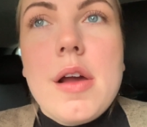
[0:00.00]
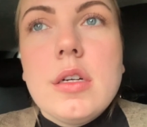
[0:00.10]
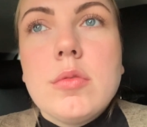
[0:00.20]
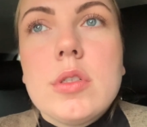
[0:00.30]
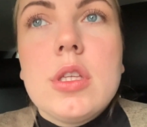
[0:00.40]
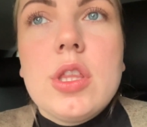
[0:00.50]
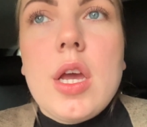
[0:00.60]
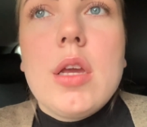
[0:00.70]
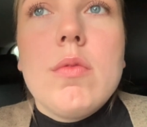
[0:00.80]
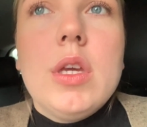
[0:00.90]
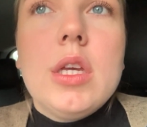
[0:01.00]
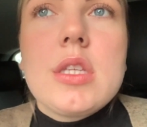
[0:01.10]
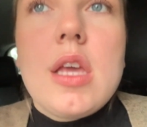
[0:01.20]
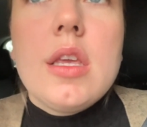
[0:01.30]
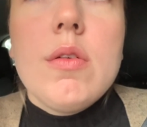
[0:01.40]
I'm only 13 weeks.
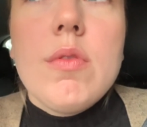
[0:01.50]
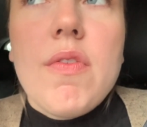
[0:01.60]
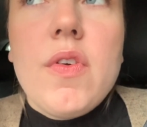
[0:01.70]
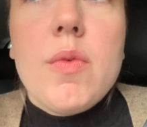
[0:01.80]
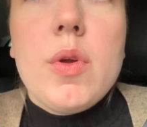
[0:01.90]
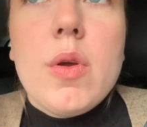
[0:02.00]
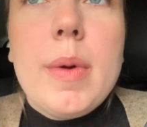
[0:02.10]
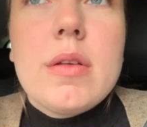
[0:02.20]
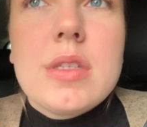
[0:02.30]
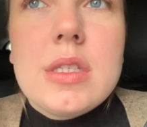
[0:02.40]
I think with Finn we were about